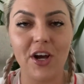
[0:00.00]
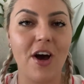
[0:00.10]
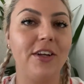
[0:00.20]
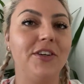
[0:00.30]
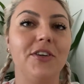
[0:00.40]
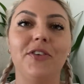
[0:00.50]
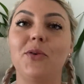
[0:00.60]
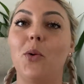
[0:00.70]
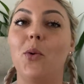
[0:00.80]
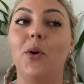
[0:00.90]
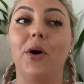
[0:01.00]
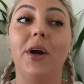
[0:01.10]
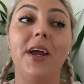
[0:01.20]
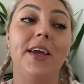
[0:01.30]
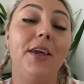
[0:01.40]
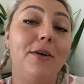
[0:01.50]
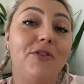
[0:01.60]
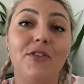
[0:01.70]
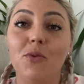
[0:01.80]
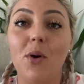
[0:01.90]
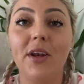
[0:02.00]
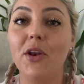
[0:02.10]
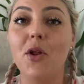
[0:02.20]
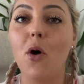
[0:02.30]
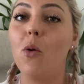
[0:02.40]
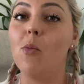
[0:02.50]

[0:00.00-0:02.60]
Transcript: conures or you just want to know